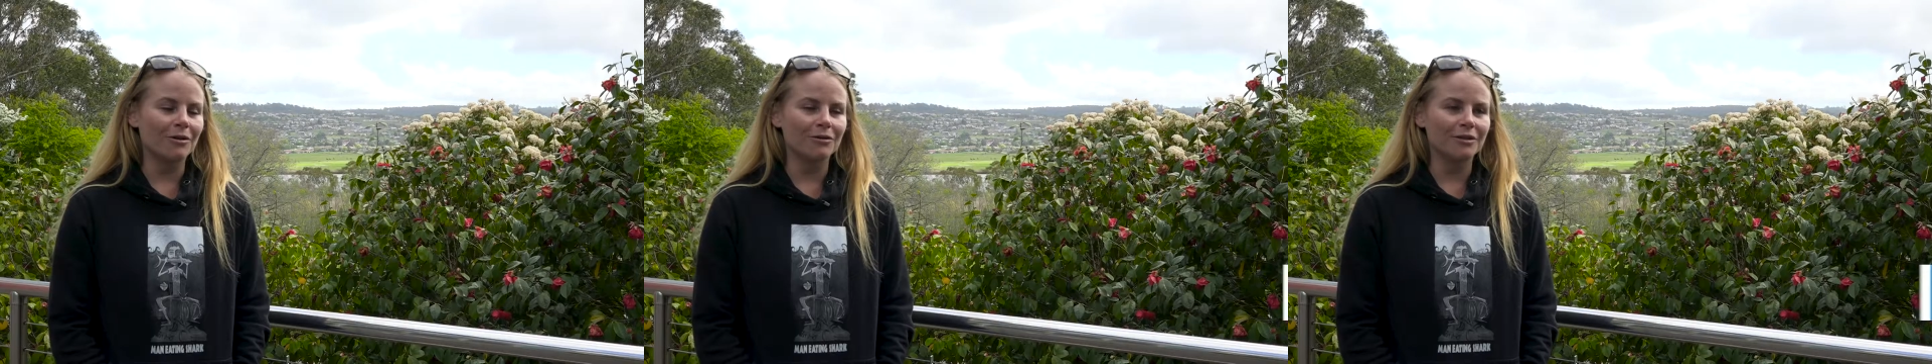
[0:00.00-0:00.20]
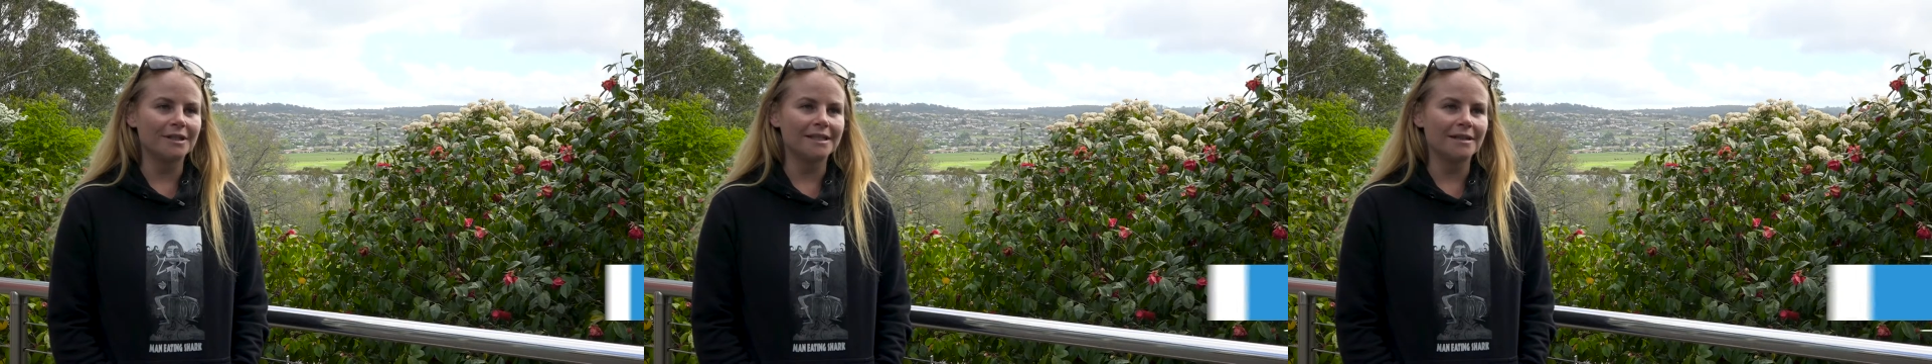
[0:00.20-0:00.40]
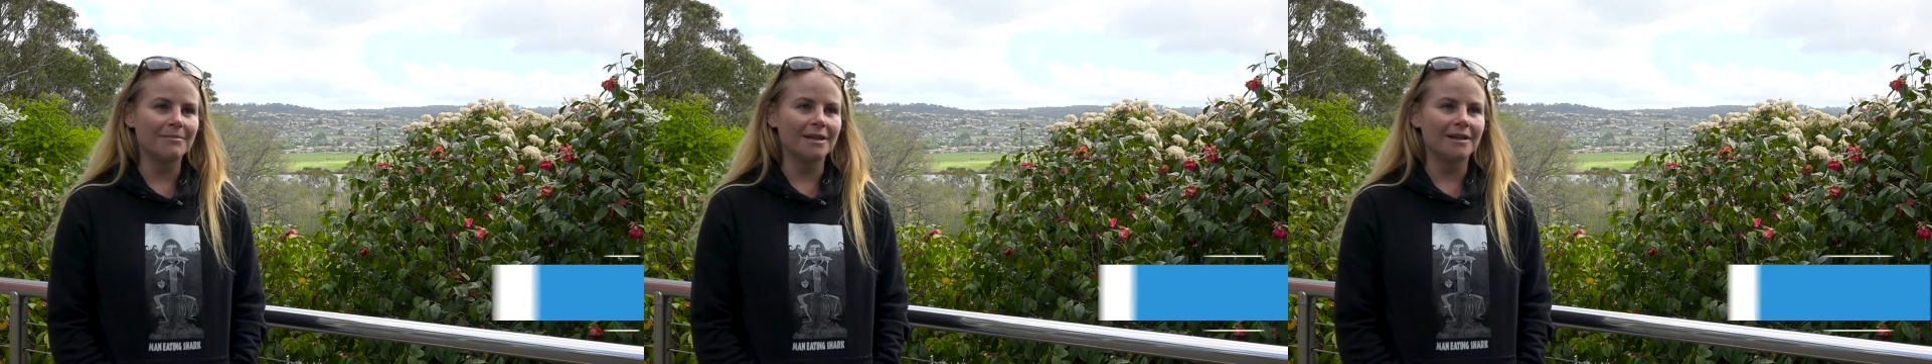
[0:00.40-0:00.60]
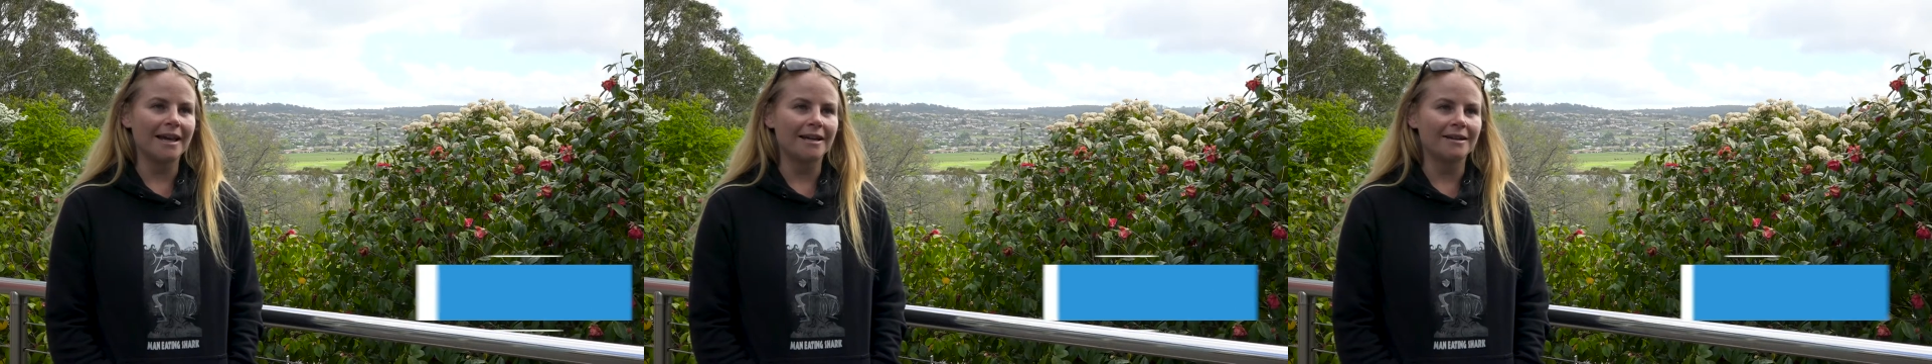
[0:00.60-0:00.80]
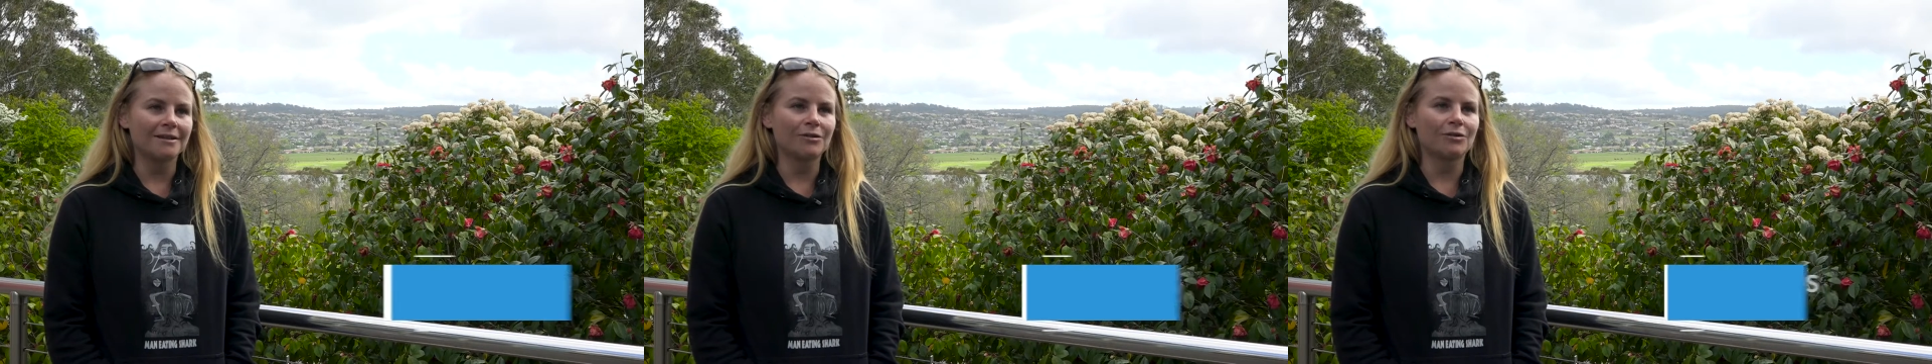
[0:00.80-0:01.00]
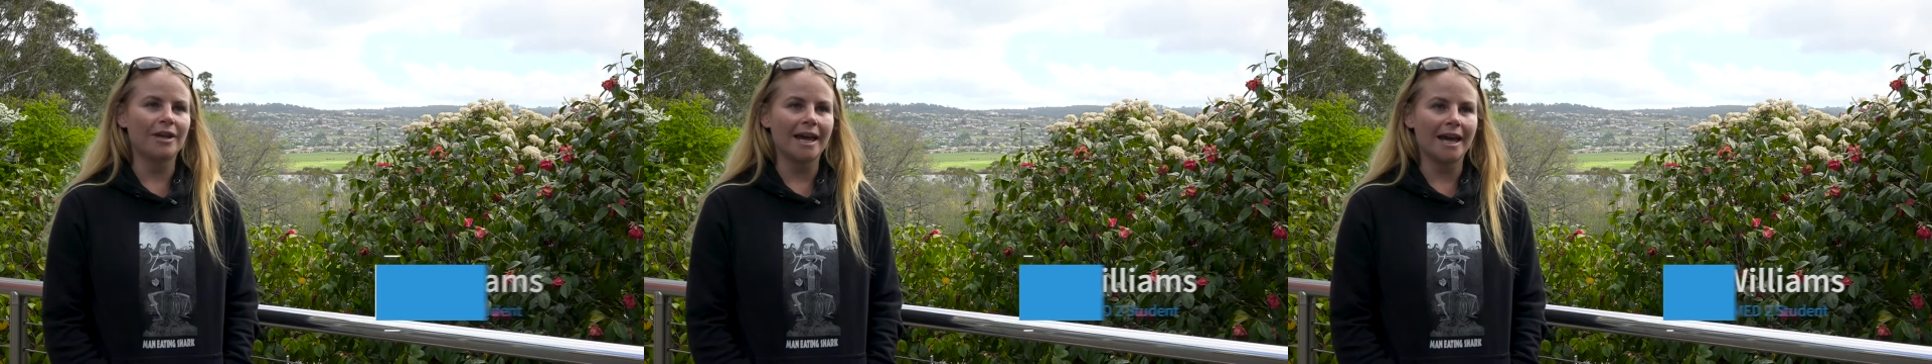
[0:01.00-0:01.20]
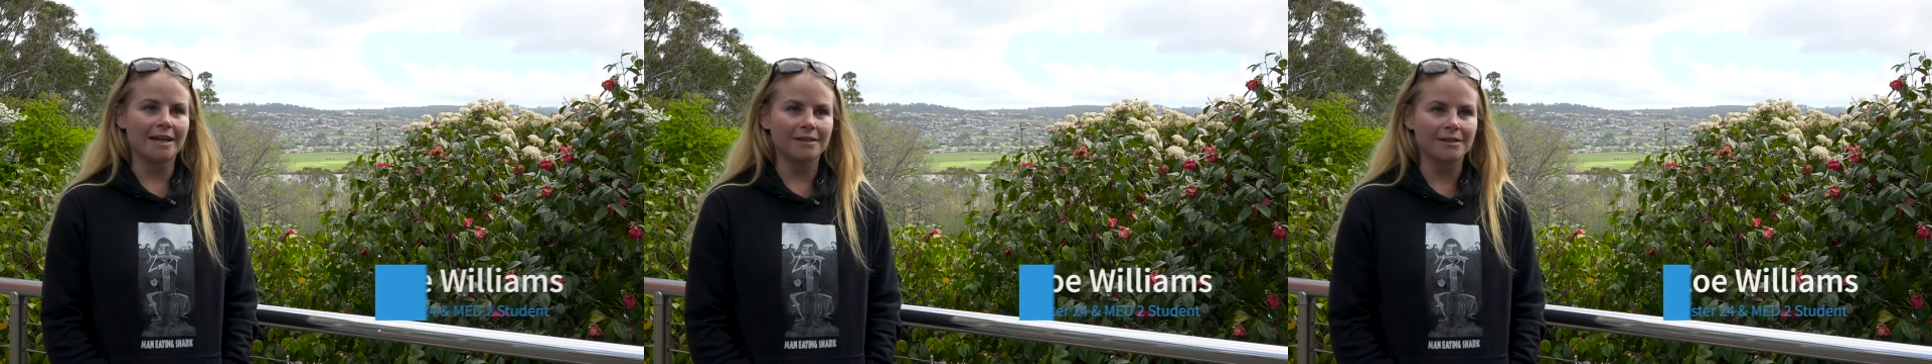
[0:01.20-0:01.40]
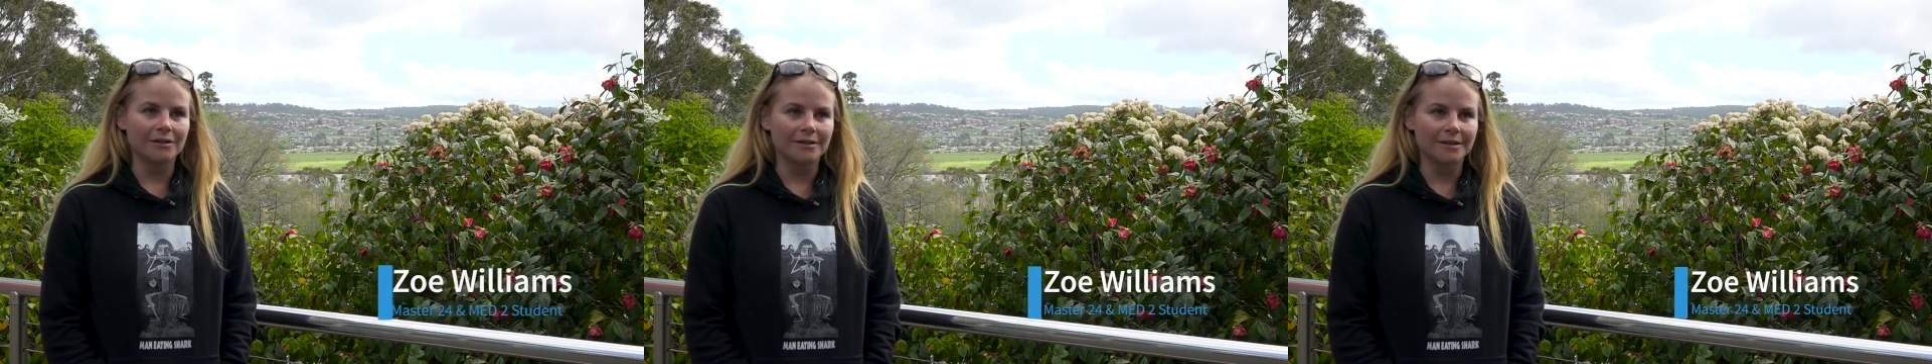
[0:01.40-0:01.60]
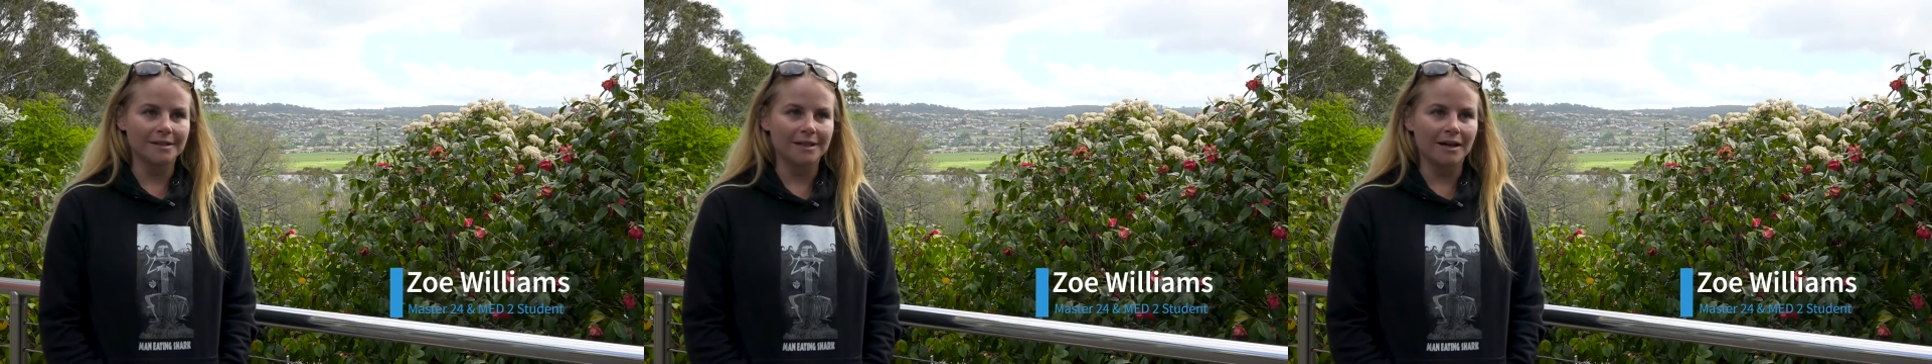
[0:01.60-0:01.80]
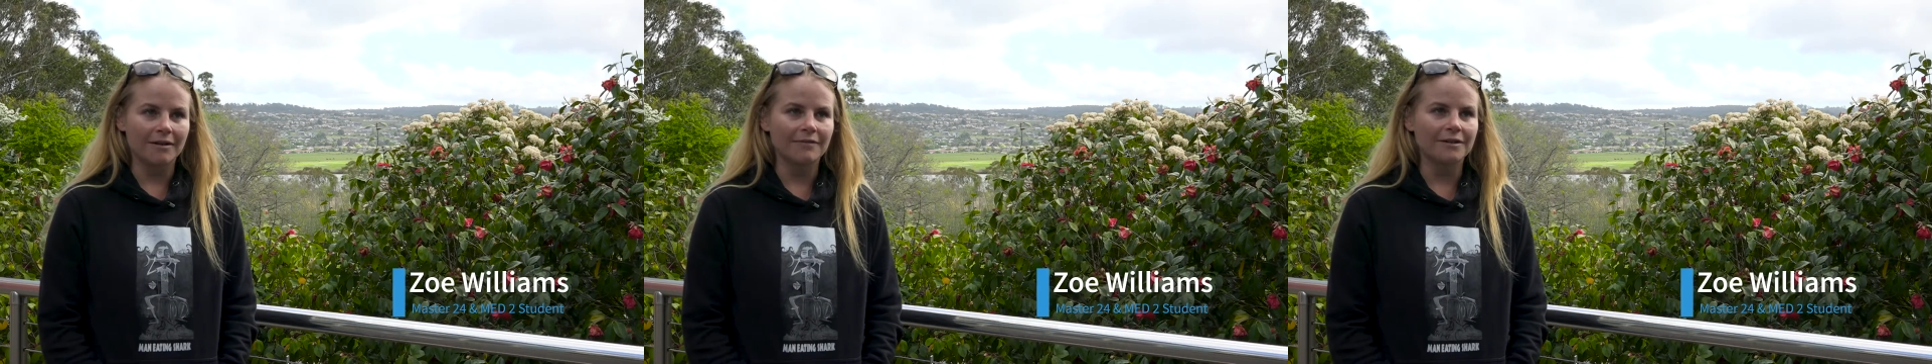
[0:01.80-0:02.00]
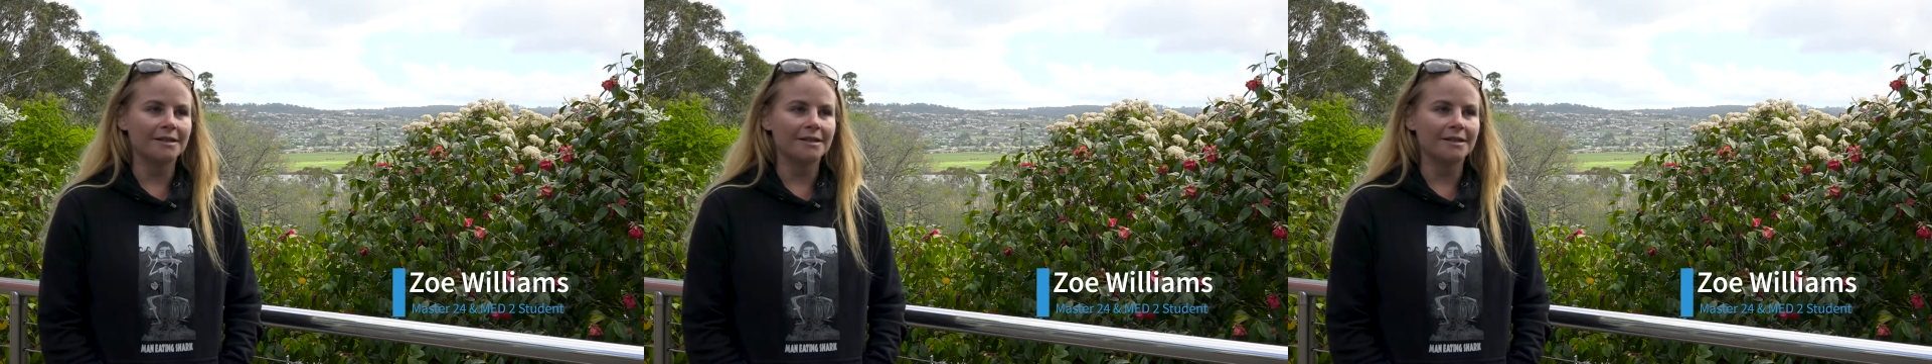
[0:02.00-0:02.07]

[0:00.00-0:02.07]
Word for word: all the simulators, all the hands on stuff,